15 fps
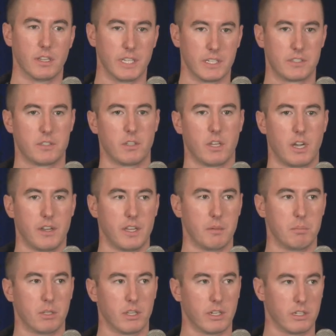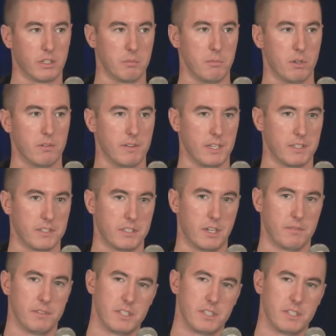links to a lot of the politically motivated stuff.